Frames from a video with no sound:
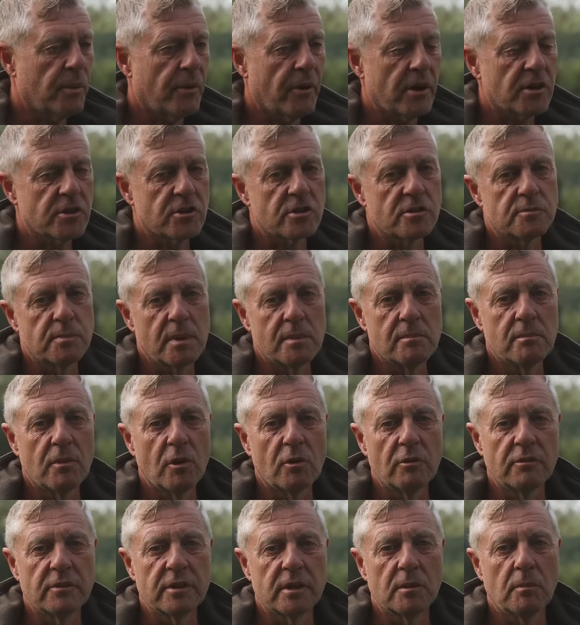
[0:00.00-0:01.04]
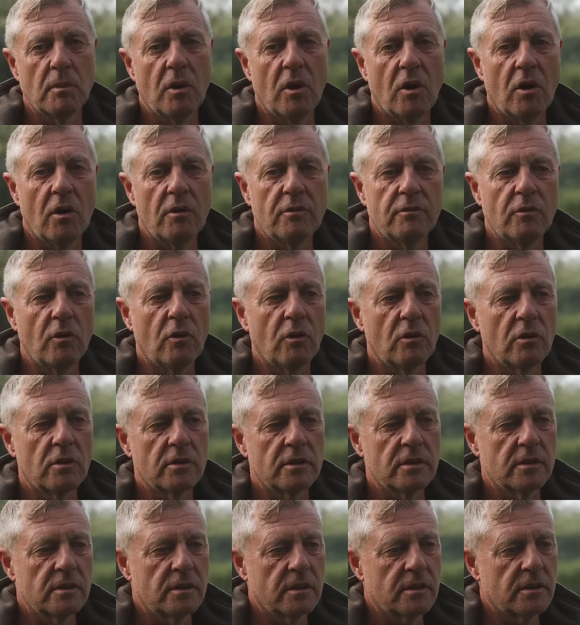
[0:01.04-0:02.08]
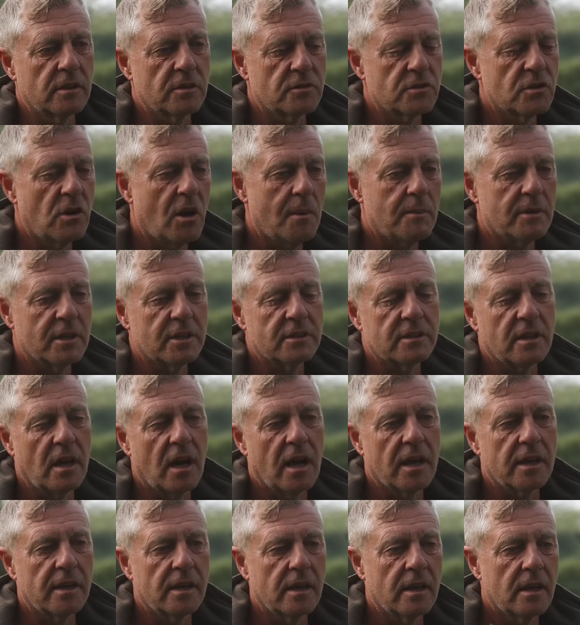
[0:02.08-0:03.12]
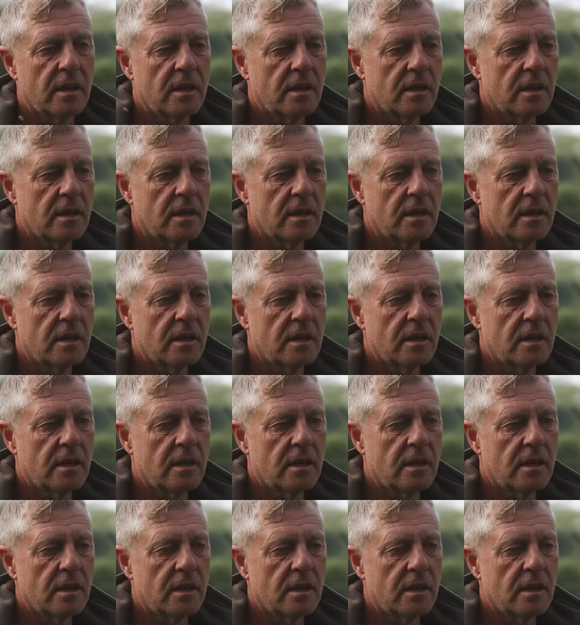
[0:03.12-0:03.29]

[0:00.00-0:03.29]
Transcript: pressure's been moving them off or the time of the day.